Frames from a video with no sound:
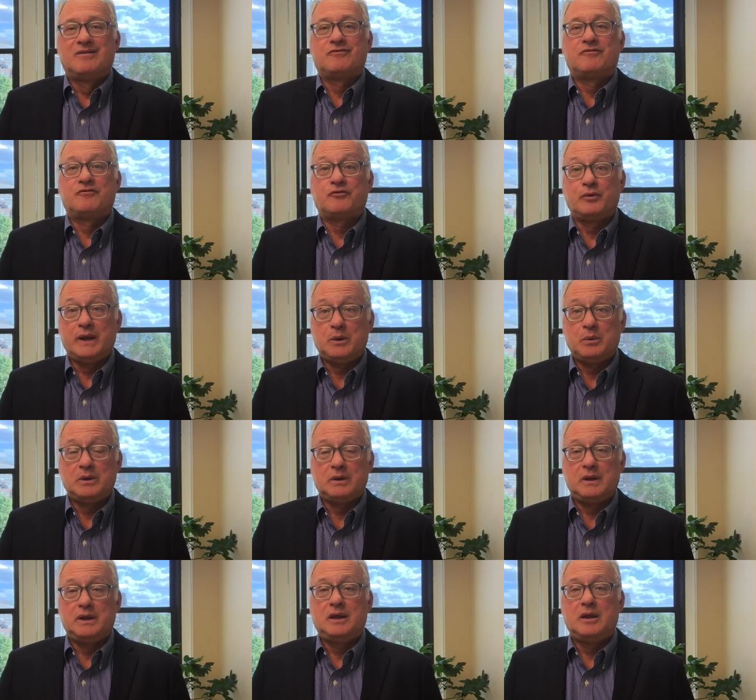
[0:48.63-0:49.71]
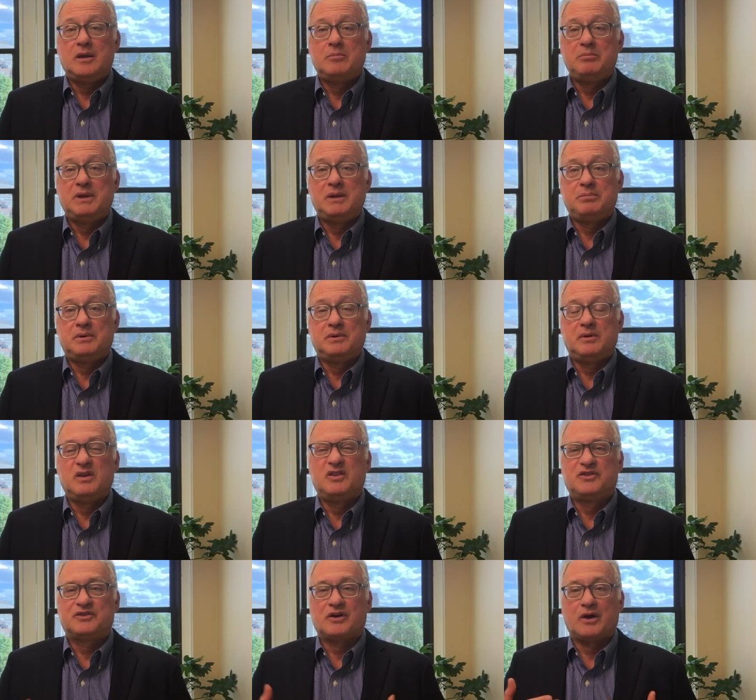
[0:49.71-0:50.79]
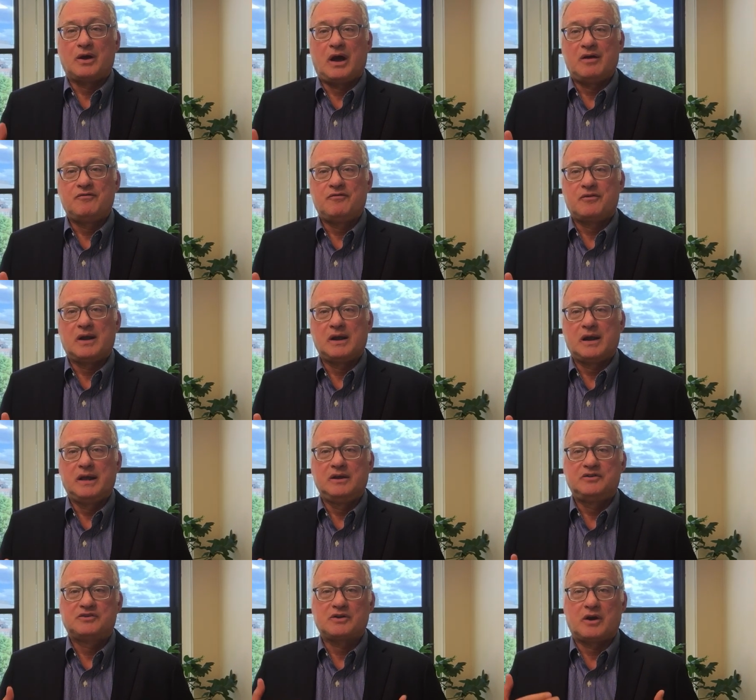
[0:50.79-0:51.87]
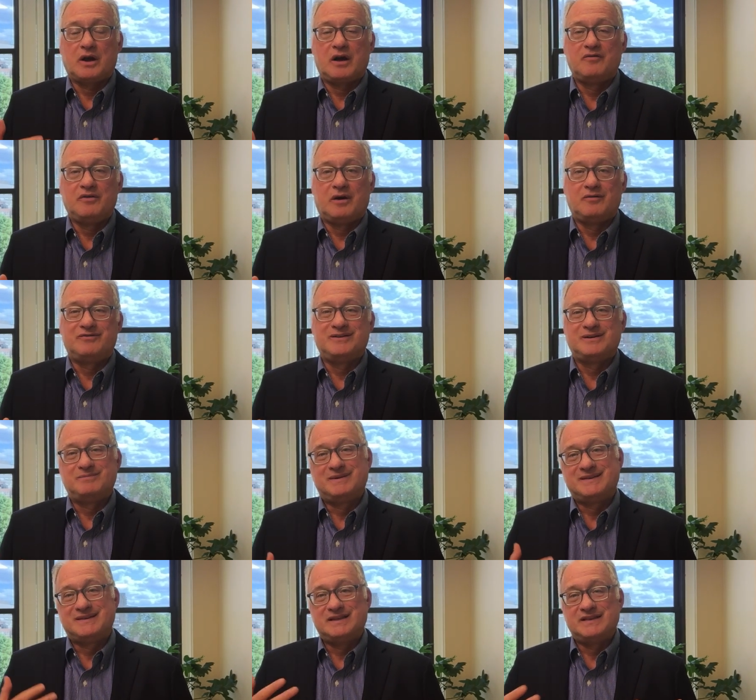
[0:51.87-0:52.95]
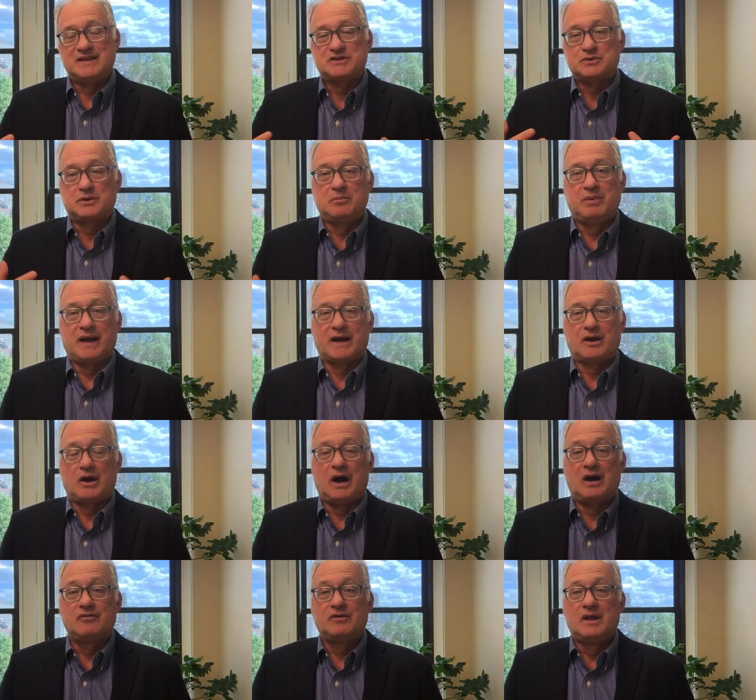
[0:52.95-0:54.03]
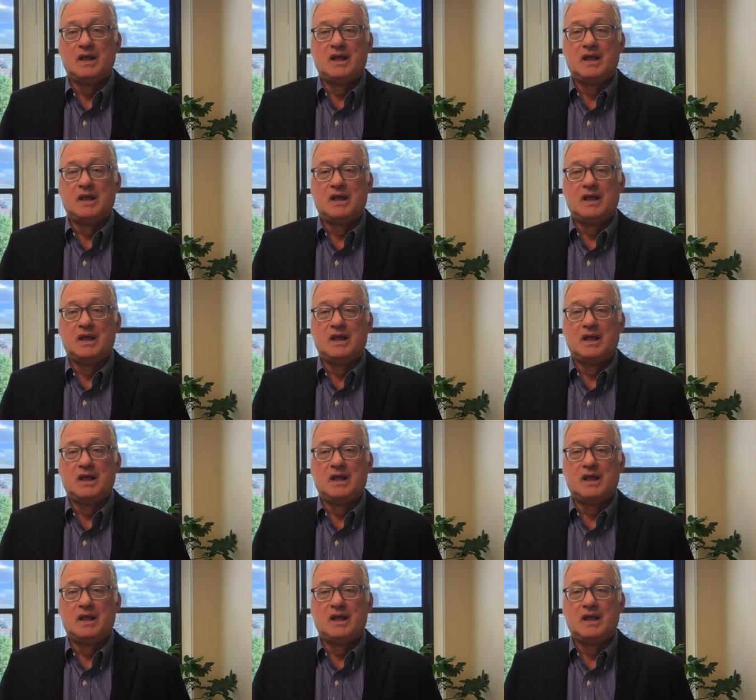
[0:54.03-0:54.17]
Frequently, people start off friendly, start off helpful, but then they sort of back off.